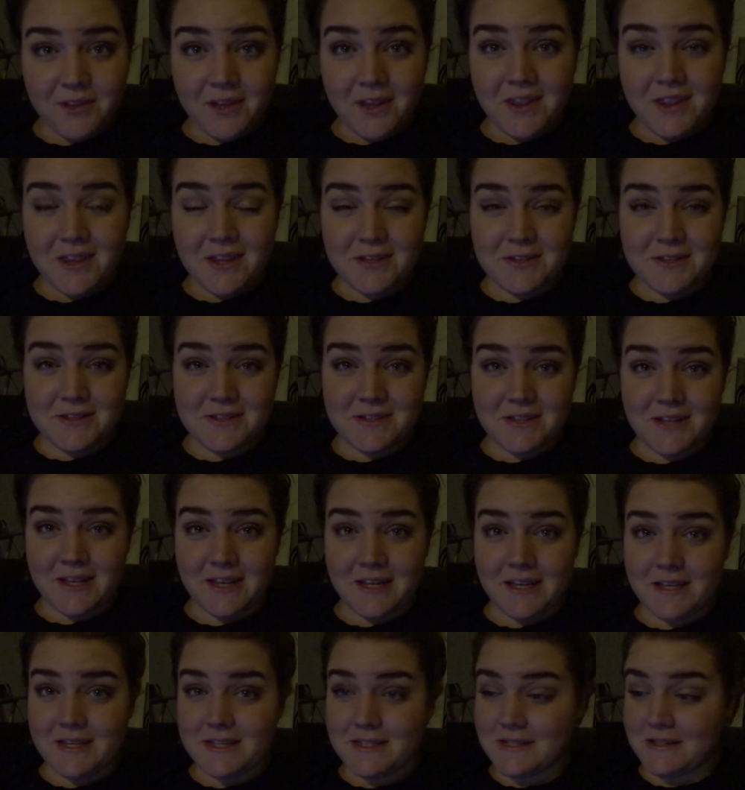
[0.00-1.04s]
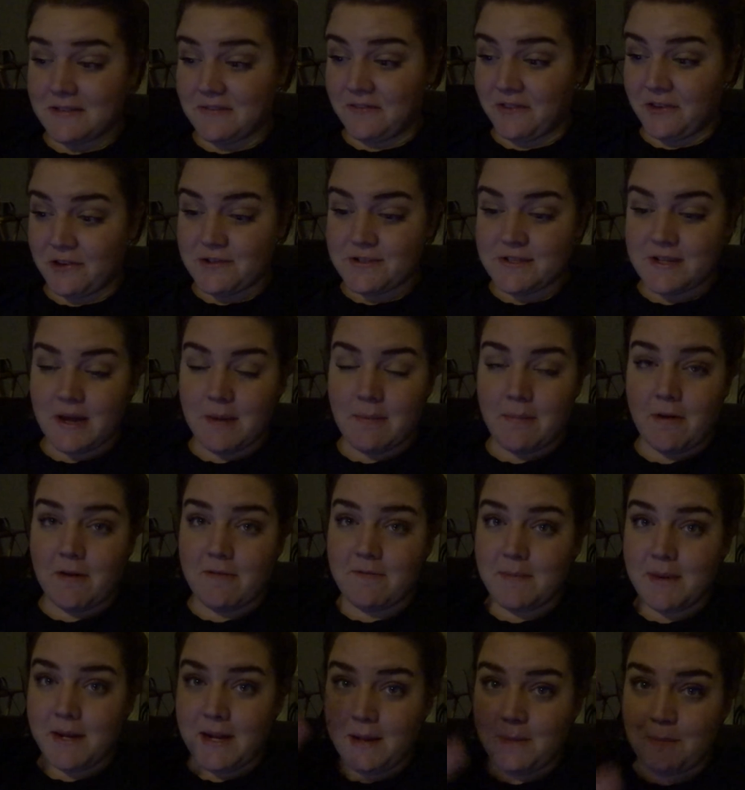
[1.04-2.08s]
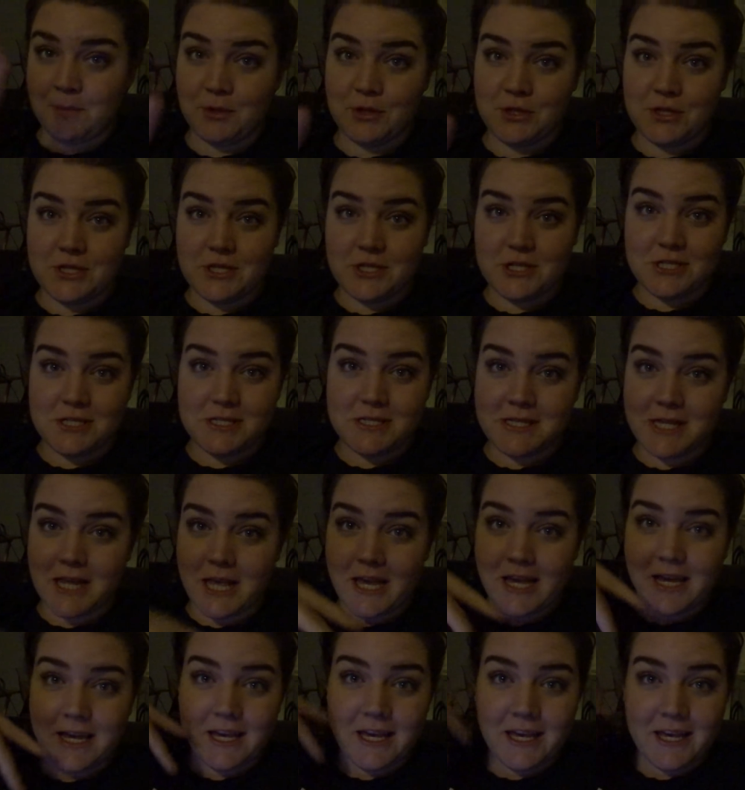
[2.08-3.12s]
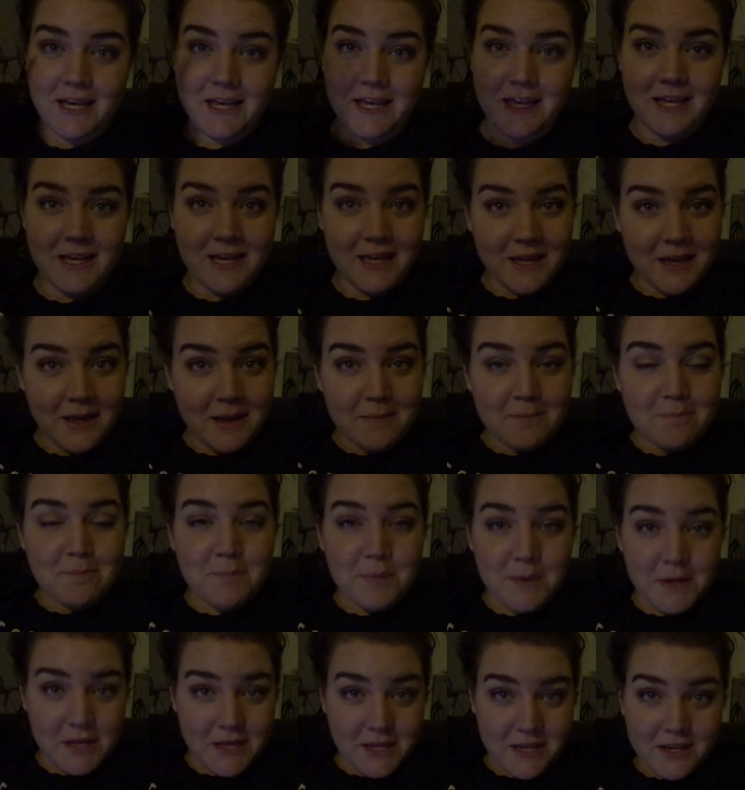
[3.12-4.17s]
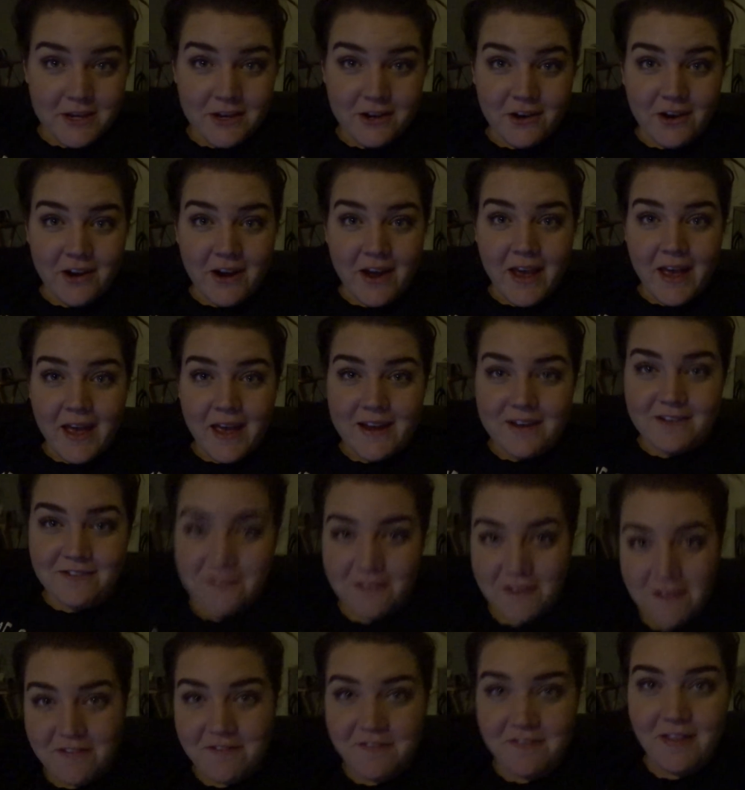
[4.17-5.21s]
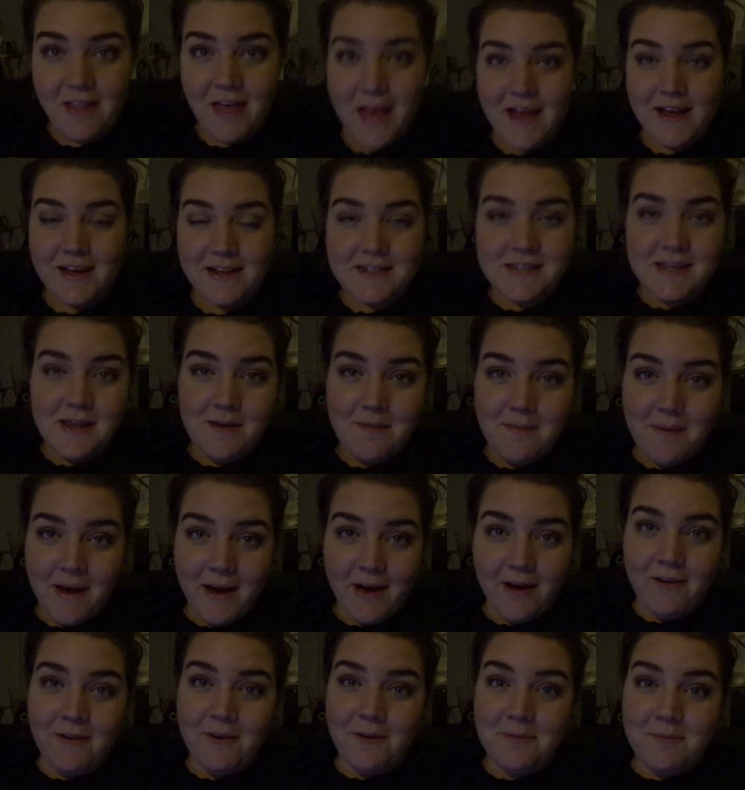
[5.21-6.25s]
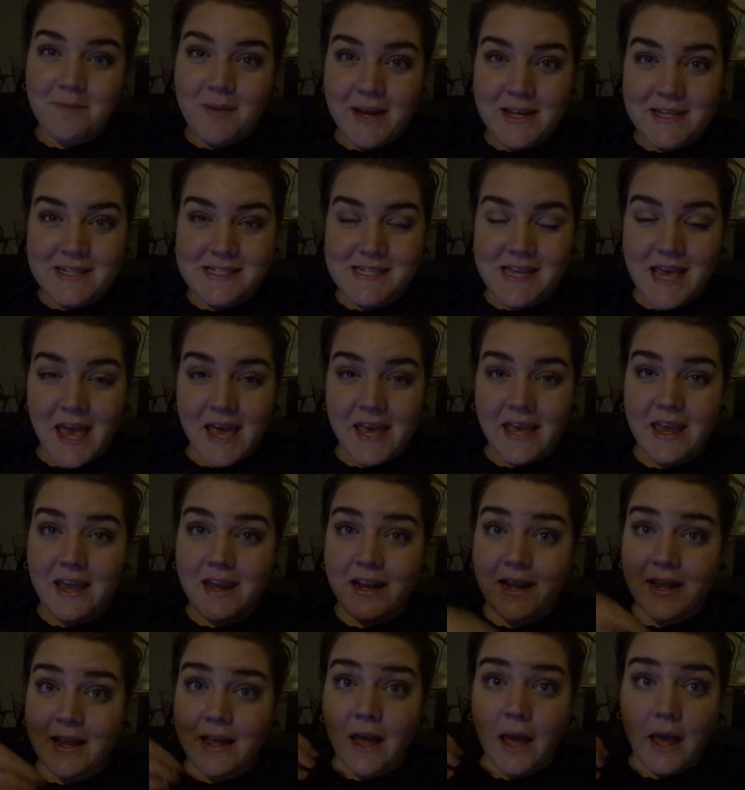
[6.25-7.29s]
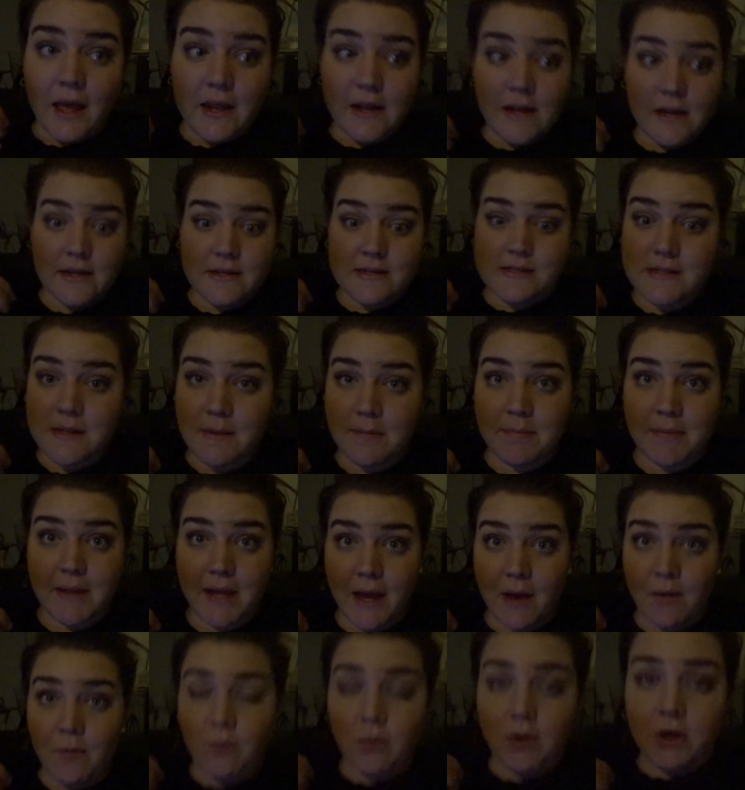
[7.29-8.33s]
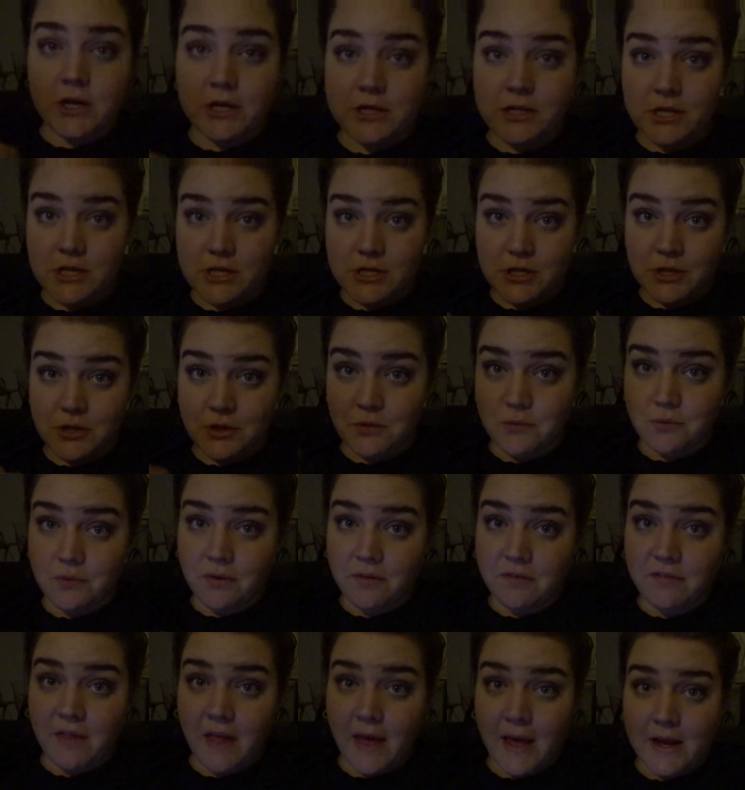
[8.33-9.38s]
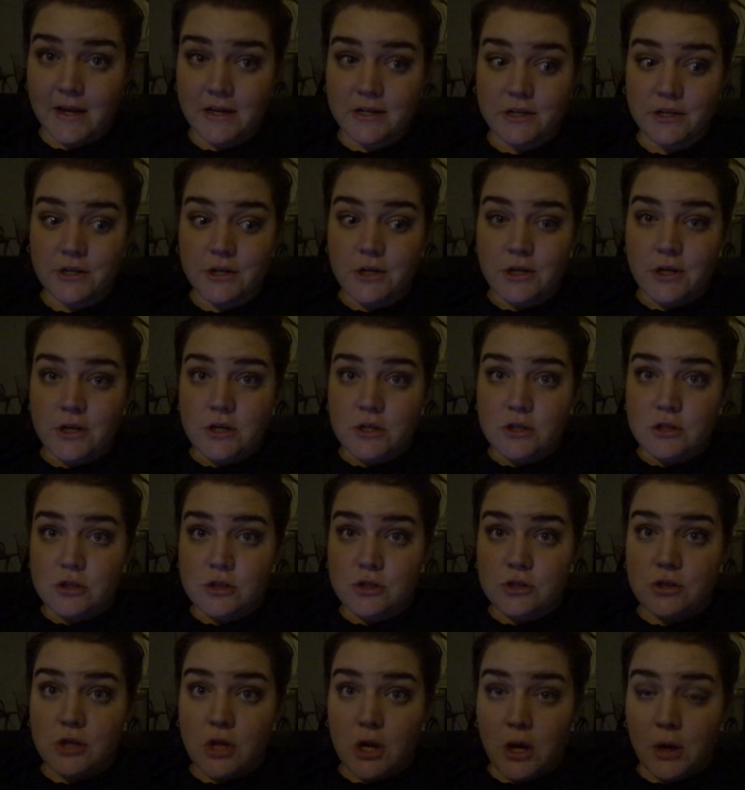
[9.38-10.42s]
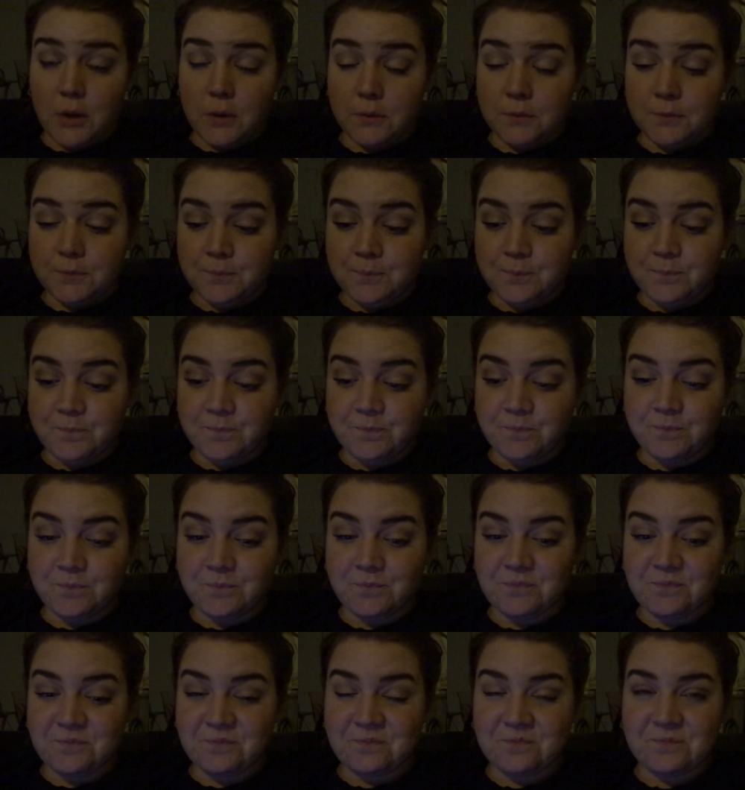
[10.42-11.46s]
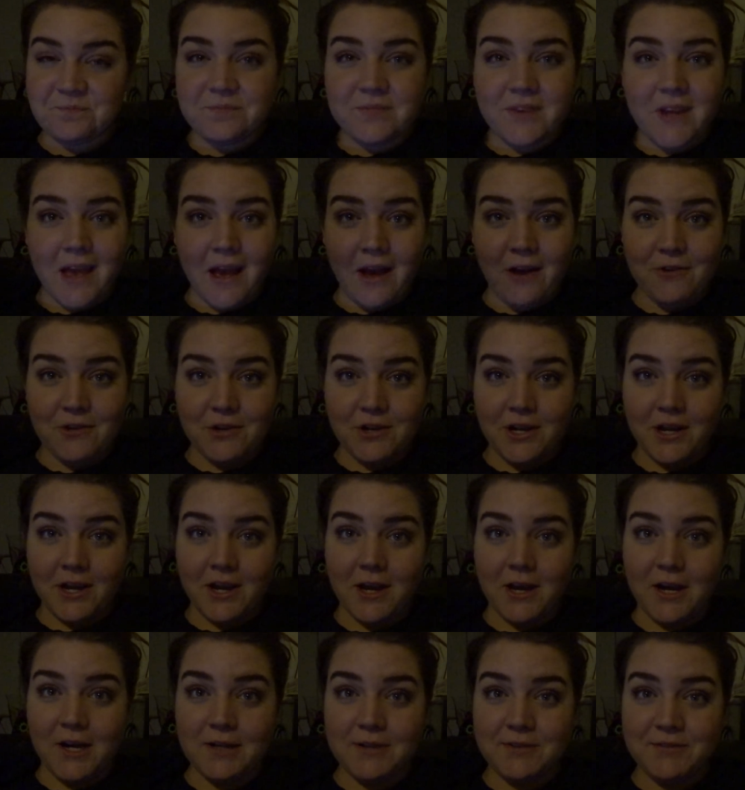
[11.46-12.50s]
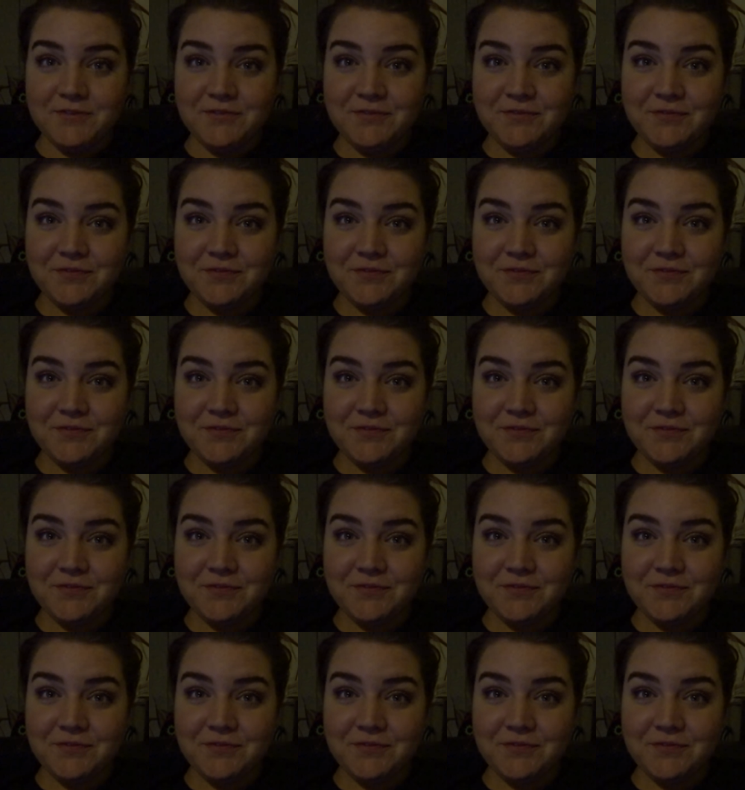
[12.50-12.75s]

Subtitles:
this is the first time I've been able to just like be here and reflect about my day, and it is something I wanted to do, reflect. So how did it go?